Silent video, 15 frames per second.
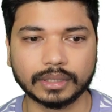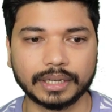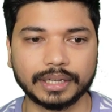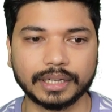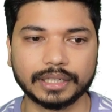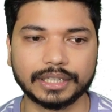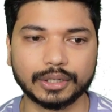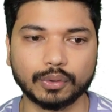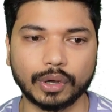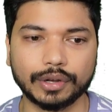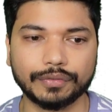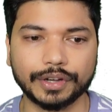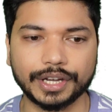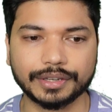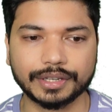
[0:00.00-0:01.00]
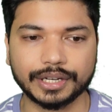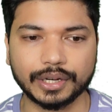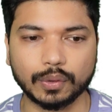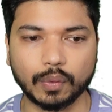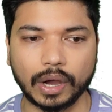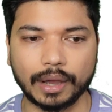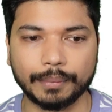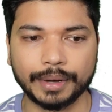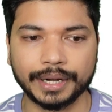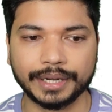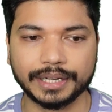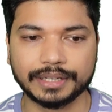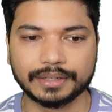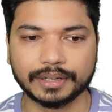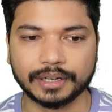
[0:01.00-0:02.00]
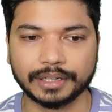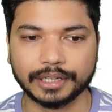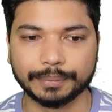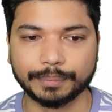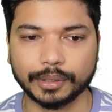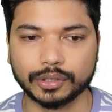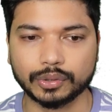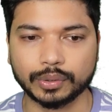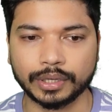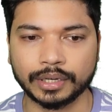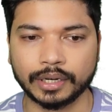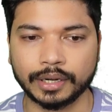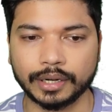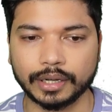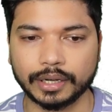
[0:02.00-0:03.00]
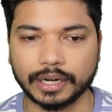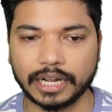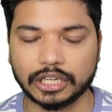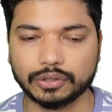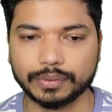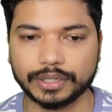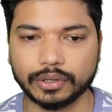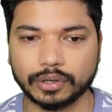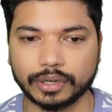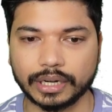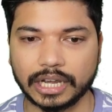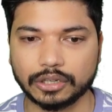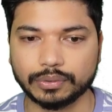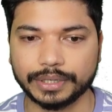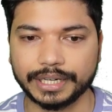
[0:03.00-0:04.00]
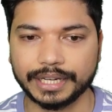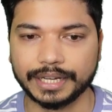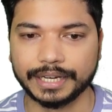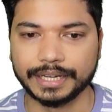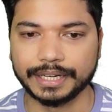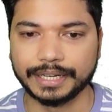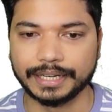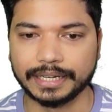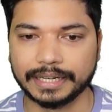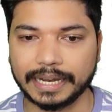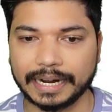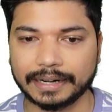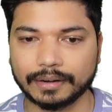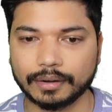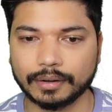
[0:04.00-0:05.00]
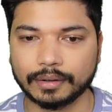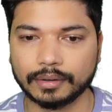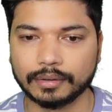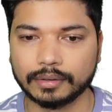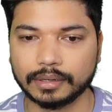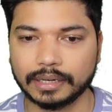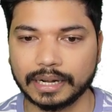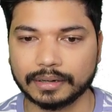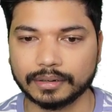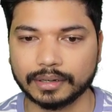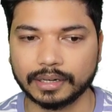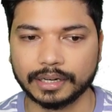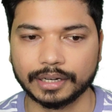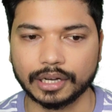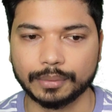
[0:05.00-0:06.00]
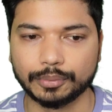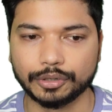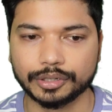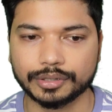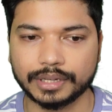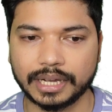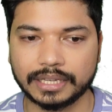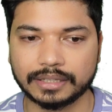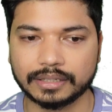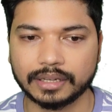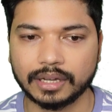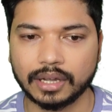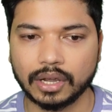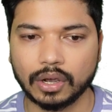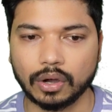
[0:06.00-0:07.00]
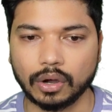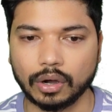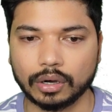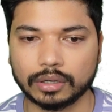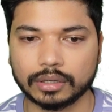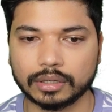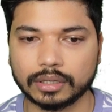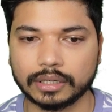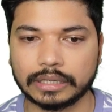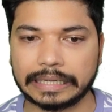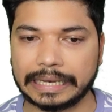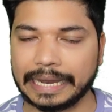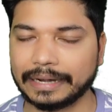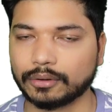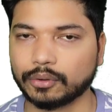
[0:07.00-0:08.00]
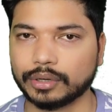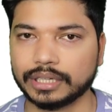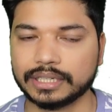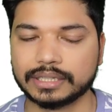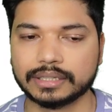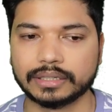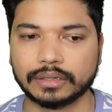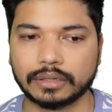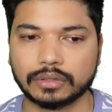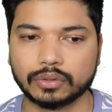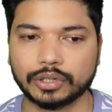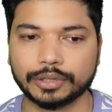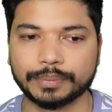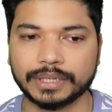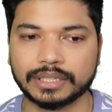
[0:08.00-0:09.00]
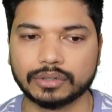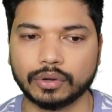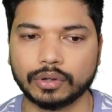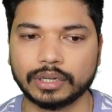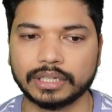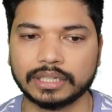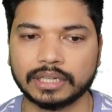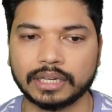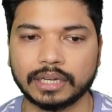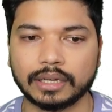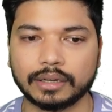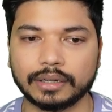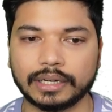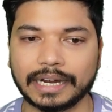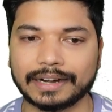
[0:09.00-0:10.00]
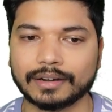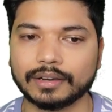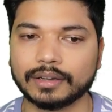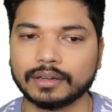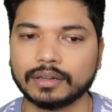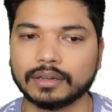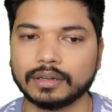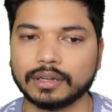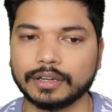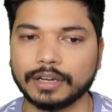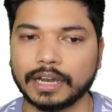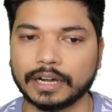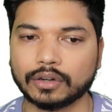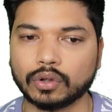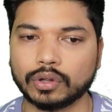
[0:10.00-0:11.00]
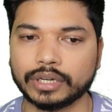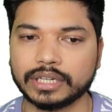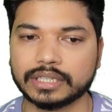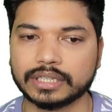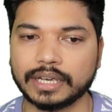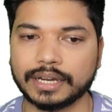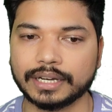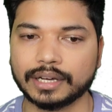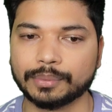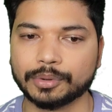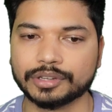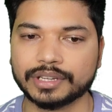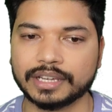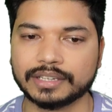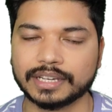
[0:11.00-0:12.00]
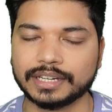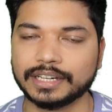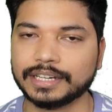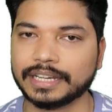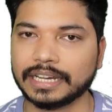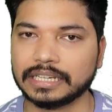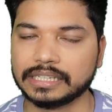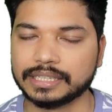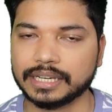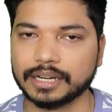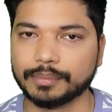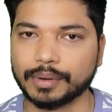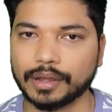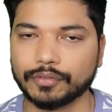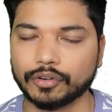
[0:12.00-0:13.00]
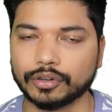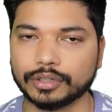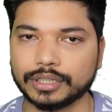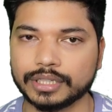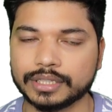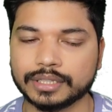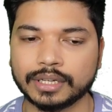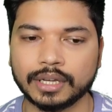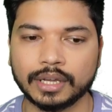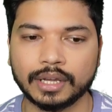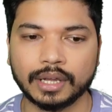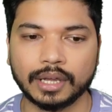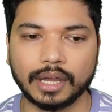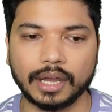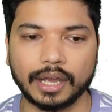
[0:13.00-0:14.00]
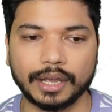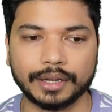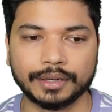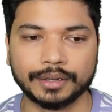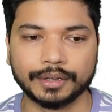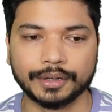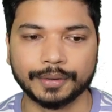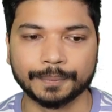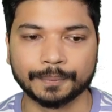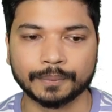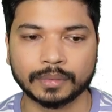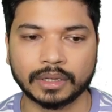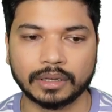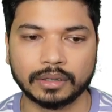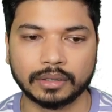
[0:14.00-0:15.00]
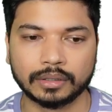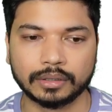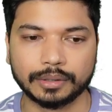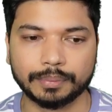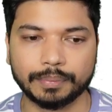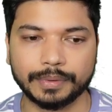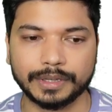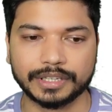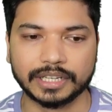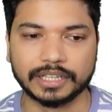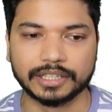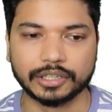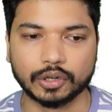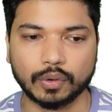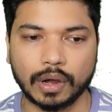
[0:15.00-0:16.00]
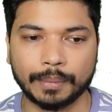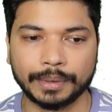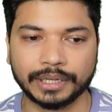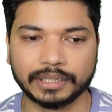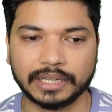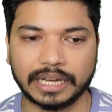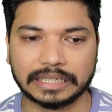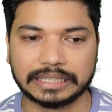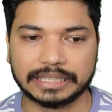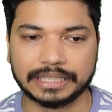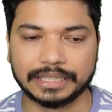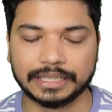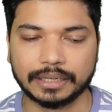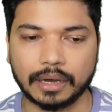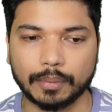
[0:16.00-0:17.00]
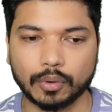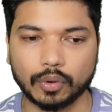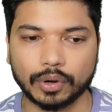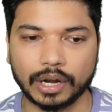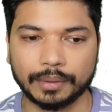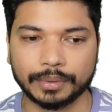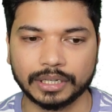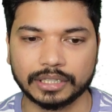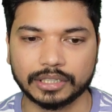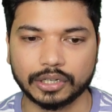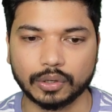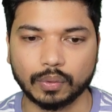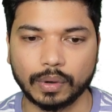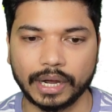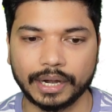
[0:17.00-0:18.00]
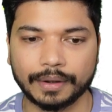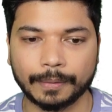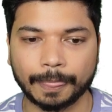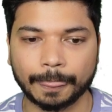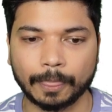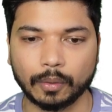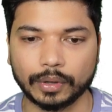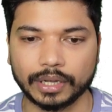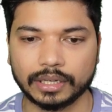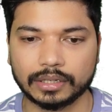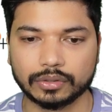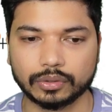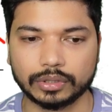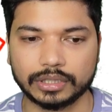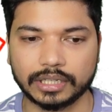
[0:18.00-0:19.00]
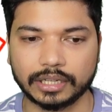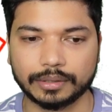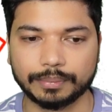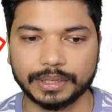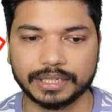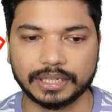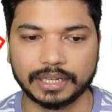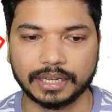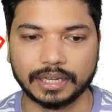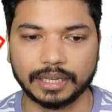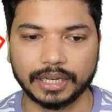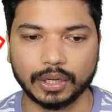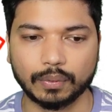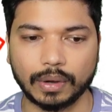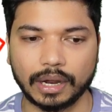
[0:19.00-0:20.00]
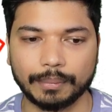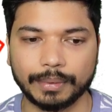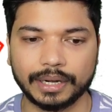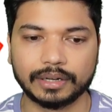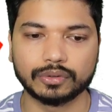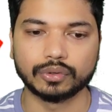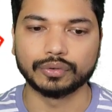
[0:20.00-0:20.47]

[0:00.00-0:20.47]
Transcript: Here the qualification requirement is currently pursuing an undergraduate or graduate degree in electrical and computer science or electronics. So it means only electrical, electronics and computer science candidate can easily apply for this. And the skills requirement is like C programming is required. Okay, so these are the basic key requirements.